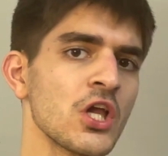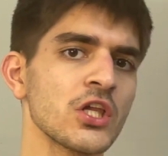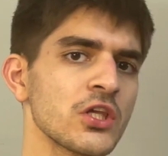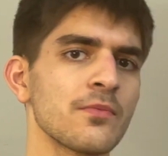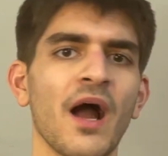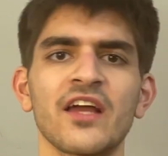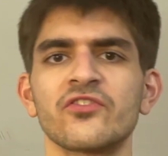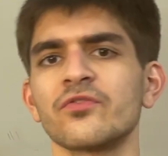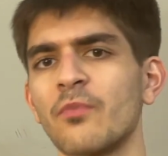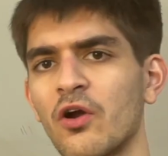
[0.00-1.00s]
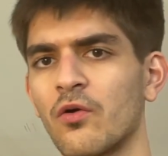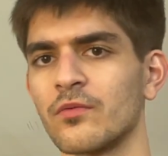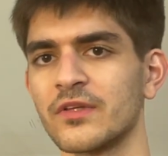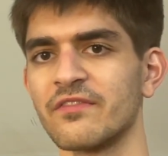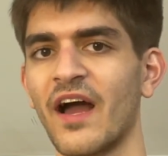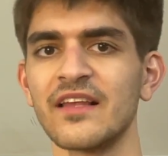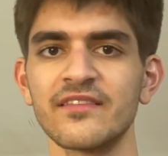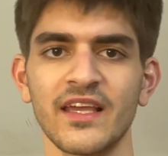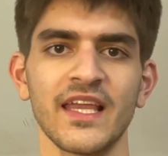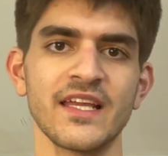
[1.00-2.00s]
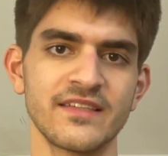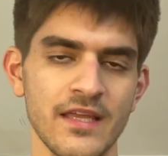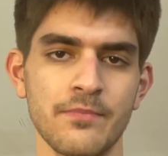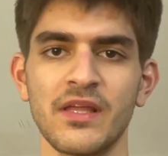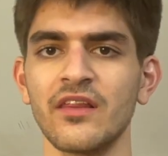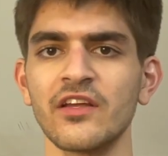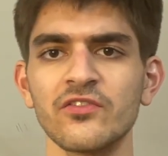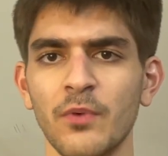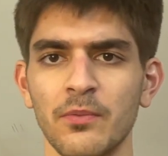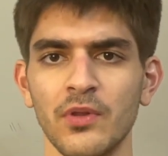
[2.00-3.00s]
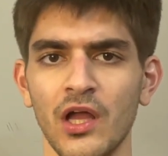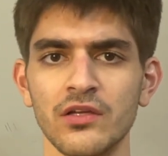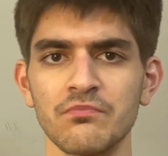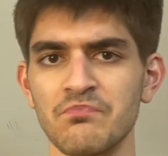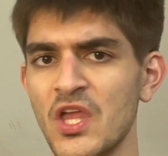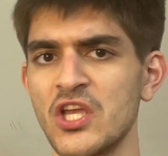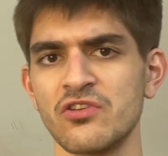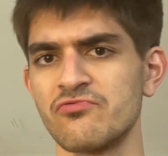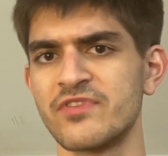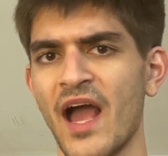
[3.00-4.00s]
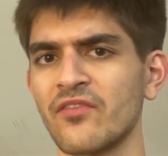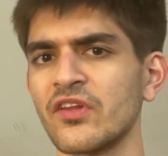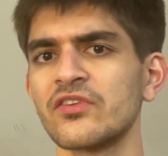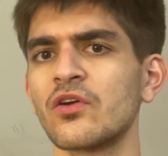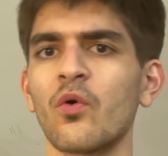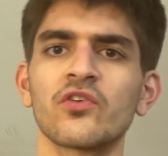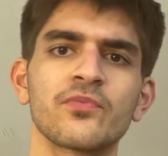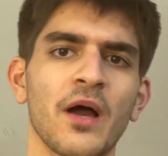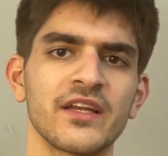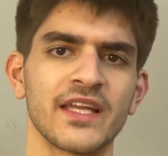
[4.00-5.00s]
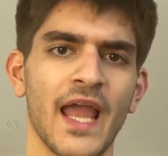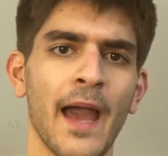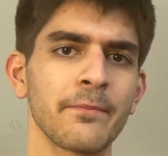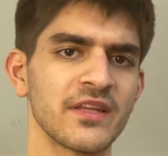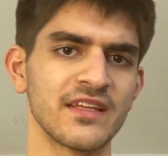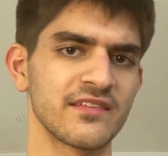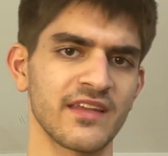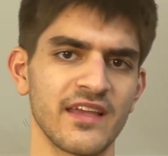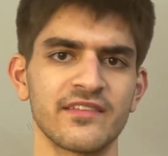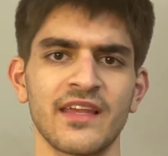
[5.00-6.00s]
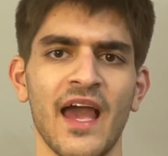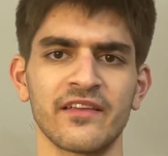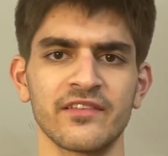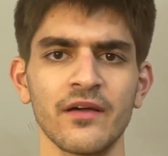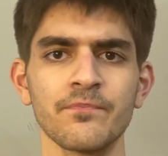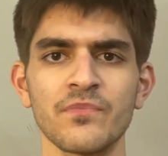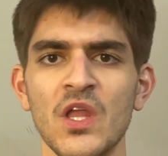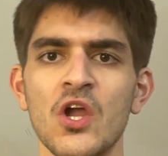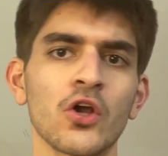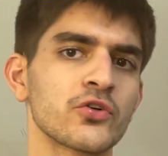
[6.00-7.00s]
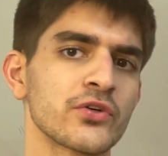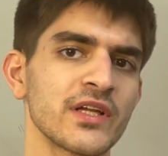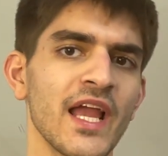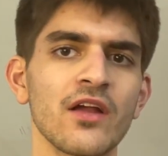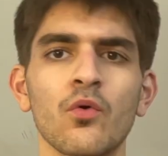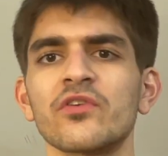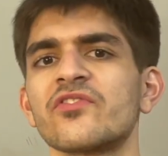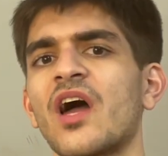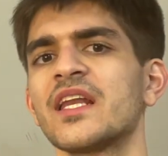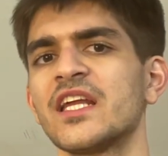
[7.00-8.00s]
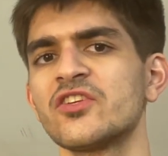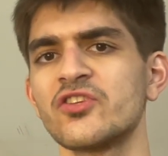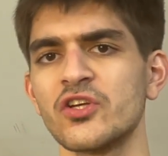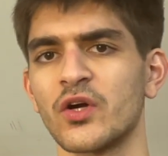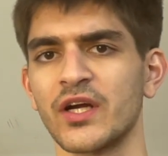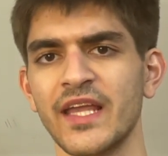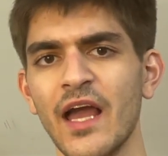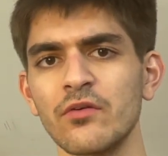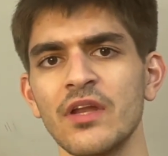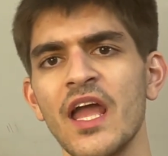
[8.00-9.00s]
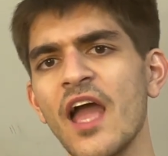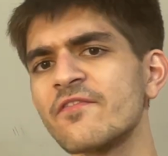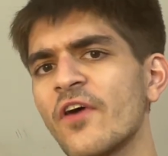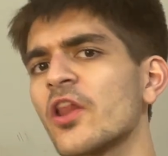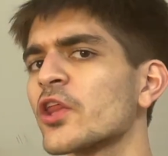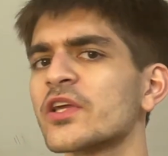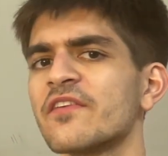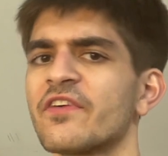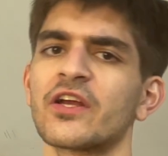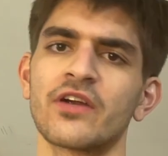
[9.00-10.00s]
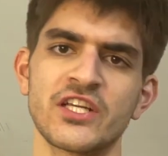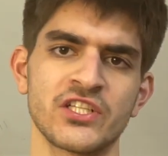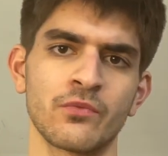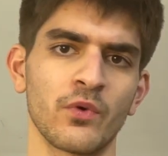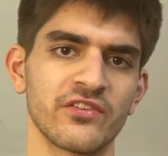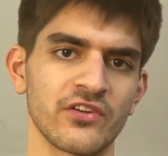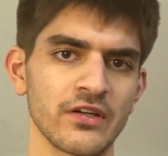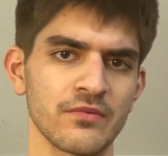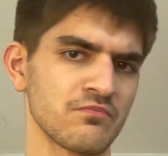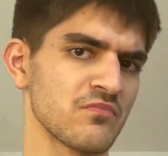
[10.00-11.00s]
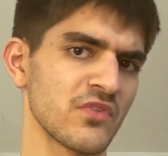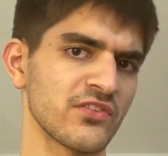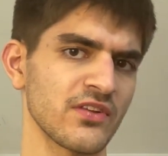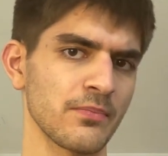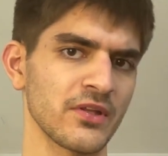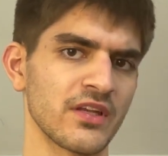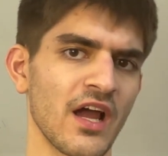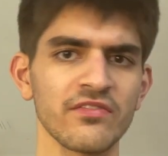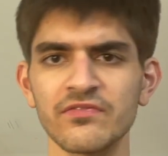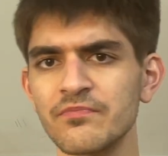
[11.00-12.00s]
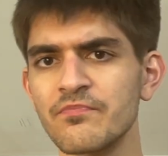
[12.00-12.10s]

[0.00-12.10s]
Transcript: You buy a smart home device like a TP-Link smart plug. You download the corresponding app, in this case Kasa, create or sign in to your account, and follow the configuration wizard. Simple enough